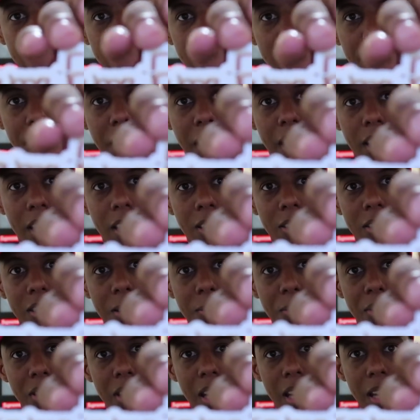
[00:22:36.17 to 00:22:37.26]
Let's see we got a close
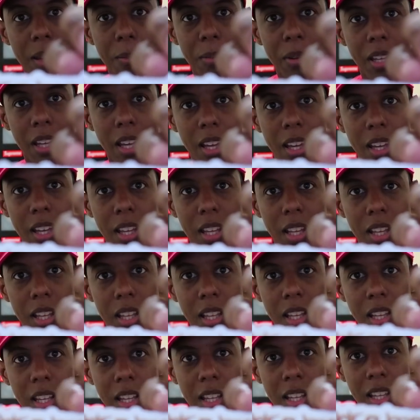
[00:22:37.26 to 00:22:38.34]
up on that, but yeah.
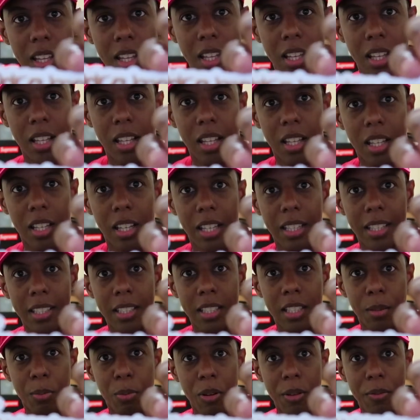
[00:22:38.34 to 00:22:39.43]
We got
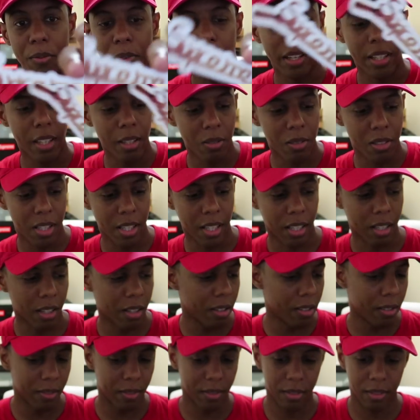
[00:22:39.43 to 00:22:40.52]
this Supreme Fuck You
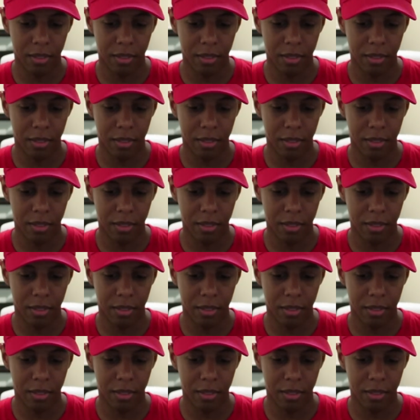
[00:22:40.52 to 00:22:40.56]
sticker.